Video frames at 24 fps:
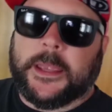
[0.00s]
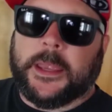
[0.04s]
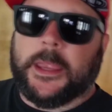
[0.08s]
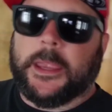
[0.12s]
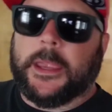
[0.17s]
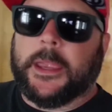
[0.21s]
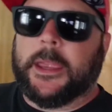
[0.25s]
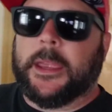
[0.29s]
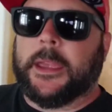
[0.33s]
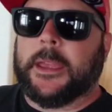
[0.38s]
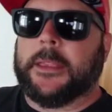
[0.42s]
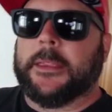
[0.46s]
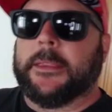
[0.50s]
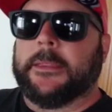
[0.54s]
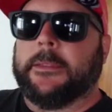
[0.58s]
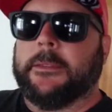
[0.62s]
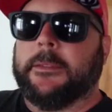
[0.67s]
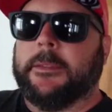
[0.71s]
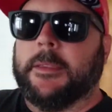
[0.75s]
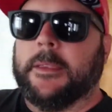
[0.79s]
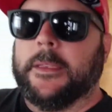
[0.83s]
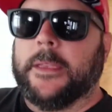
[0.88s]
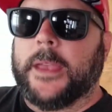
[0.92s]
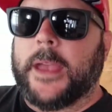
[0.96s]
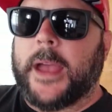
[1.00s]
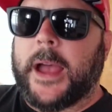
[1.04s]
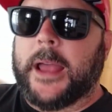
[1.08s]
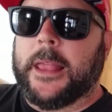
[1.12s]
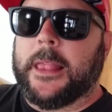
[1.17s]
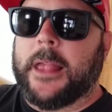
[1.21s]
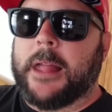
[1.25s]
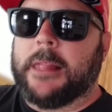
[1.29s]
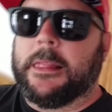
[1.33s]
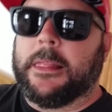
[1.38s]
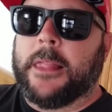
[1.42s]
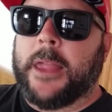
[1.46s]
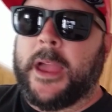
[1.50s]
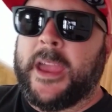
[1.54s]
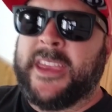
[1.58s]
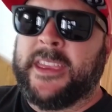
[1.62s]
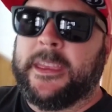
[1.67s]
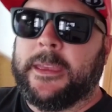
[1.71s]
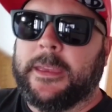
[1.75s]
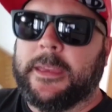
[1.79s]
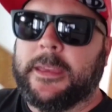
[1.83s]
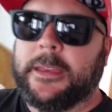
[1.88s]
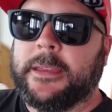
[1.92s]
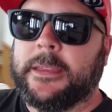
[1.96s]
And I like
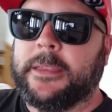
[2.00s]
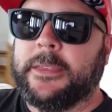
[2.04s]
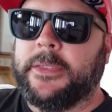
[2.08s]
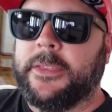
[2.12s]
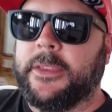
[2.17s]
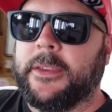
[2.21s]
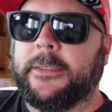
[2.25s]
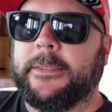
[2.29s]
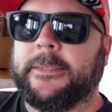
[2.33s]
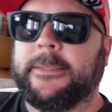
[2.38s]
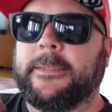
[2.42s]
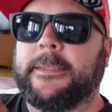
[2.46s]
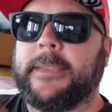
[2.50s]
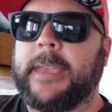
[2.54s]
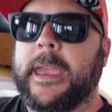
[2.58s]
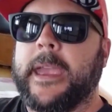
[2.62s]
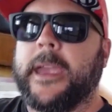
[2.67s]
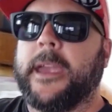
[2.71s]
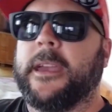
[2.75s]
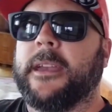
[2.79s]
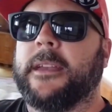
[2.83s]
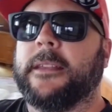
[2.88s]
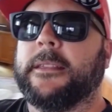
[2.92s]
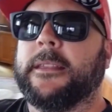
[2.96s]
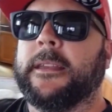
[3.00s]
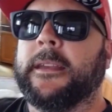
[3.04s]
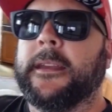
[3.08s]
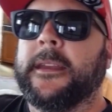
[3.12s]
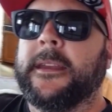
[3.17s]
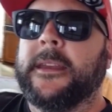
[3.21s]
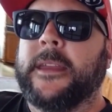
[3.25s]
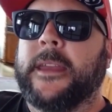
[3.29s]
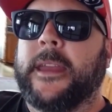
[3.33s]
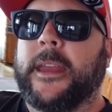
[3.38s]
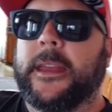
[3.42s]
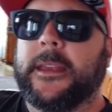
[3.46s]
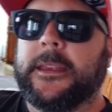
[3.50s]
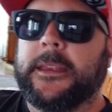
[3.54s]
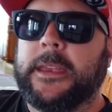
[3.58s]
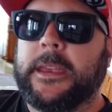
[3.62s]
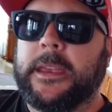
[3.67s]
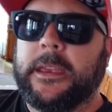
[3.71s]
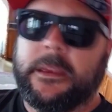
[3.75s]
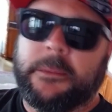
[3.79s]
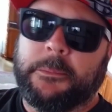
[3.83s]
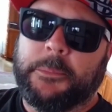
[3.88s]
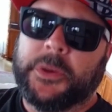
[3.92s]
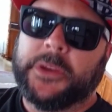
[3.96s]
the scan and
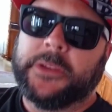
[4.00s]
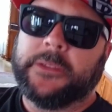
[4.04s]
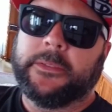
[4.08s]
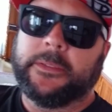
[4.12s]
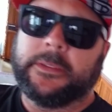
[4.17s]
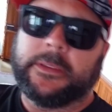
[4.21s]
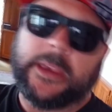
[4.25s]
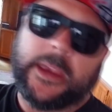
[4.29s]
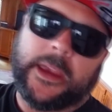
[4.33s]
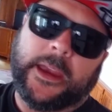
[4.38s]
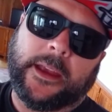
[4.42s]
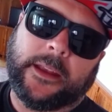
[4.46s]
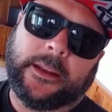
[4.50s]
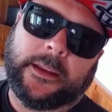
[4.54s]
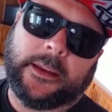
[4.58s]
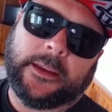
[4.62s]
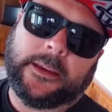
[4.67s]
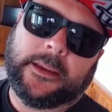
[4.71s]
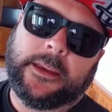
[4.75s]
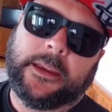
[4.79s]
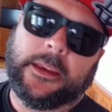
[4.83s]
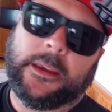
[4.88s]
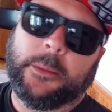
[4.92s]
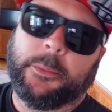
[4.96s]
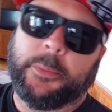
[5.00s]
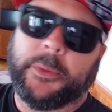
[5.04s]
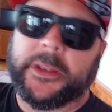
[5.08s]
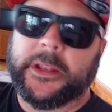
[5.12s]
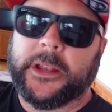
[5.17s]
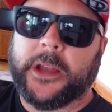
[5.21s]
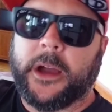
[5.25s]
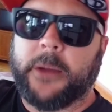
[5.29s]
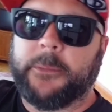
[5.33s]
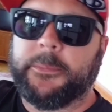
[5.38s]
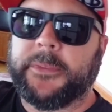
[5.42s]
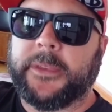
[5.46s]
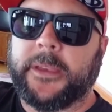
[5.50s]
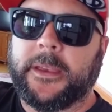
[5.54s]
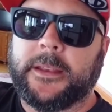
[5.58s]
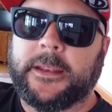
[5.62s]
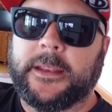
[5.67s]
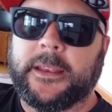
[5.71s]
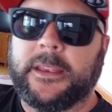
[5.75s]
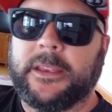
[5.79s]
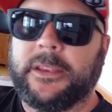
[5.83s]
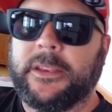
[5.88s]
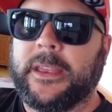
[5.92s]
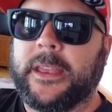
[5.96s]
keep and update
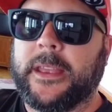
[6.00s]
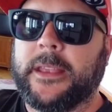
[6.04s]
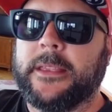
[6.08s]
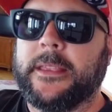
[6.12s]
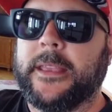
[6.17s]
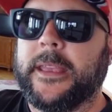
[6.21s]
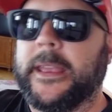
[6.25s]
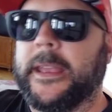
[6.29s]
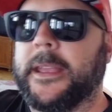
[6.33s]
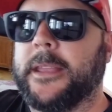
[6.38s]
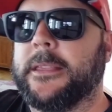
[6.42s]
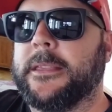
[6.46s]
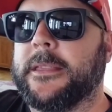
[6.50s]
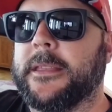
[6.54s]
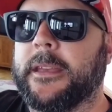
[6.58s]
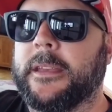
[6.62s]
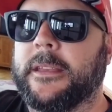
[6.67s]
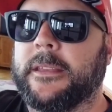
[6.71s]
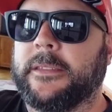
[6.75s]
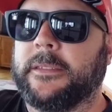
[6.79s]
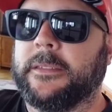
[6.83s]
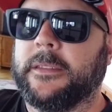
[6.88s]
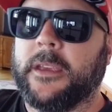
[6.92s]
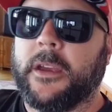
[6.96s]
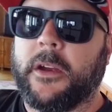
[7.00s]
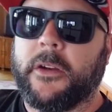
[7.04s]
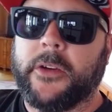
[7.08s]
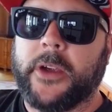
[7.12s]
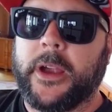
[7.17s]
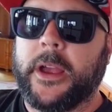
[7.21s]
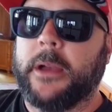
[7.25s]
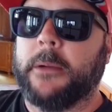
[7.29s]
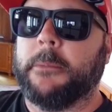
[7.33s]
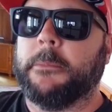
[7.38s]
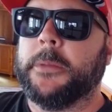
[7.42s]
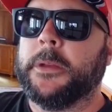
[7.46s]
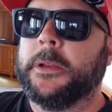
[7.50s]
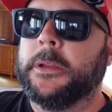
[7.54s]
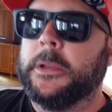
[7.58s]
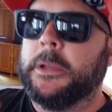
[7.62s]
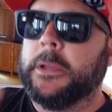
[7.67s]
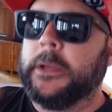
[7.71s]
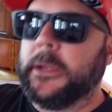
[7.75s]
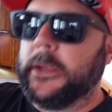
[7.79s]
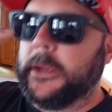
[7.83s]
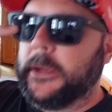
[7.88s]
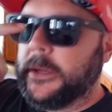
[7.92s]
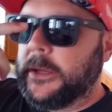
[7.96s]
in the CRM.
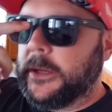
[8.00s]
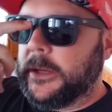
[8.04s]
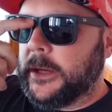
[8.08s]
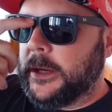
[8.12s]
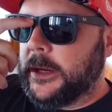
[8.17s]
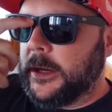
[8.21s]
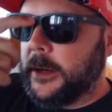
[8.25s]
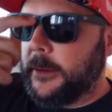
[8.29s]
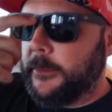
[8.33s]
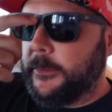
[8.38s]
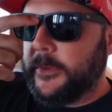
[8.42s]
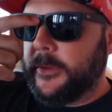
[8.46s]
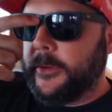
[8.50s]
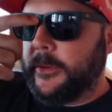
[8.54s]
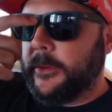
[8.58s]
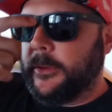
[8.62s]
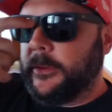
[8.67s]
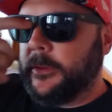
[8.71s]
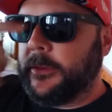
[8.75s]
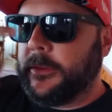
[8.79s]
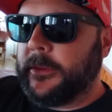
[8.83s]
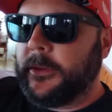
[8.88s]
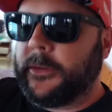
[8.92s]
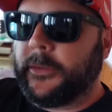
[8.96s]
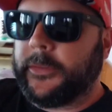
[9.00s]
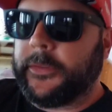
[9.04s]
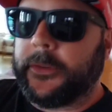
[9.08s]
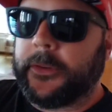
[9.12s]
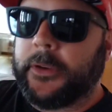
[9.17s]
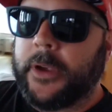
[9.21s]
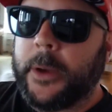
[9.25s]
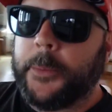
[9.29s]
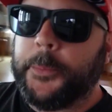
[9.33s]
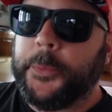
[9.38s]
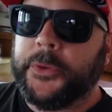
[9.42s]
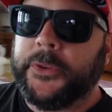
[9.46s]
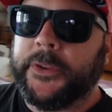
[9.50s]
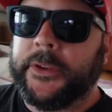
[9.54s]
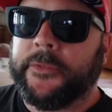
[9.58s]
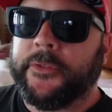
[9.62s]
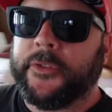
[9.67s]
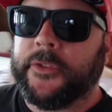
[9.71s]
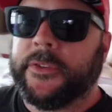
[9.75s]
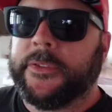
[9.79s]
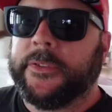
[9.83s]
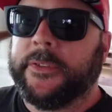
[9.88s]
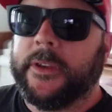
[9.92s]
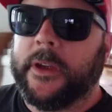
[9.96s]
There's a couple
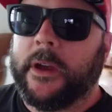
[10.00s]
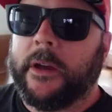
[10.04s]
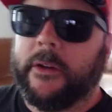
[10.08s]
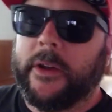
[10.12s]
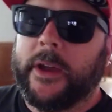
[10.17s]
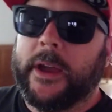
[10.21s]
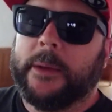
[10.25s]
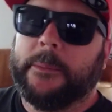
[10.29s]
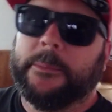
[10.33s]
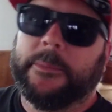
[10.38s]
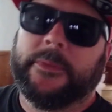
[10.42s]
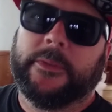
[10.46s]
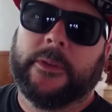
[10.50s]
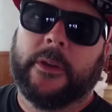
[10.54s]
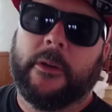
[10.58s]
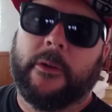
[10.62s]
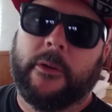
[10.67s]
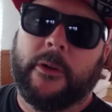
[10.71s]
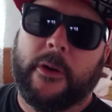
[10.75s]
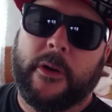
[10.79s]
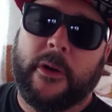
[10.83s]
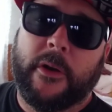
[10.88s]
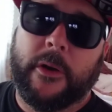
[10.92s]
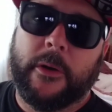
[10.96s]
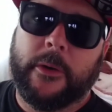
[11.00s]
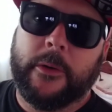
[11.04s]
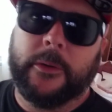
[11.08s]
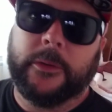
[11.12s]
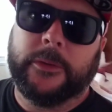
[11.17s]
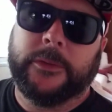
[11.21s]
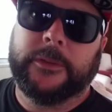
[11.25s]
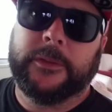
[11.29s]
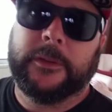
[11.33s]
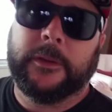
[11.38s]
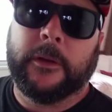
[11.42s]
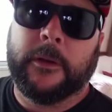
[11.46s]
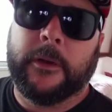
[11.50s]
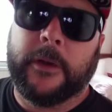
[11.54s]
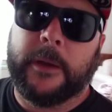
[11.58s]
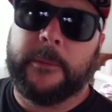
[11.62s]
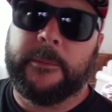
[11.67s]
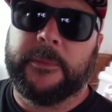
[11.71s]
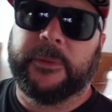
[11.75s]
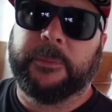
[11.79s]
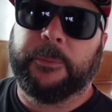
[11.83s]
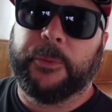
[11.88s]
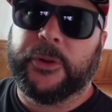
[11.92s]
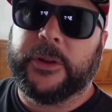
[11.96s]
different CRMs. Zoho
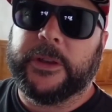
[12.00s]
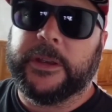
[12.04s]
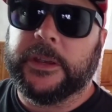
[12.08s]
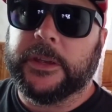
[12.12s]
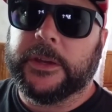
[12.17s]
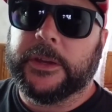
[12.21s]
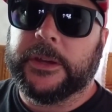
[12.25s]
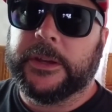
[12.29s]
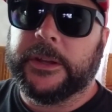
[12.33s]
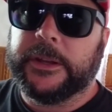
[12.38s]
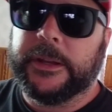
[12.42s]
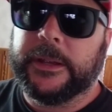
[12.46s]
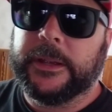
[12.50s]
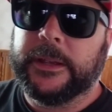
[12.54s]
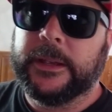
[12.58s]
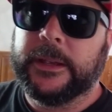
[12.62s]
CRM is pretty good.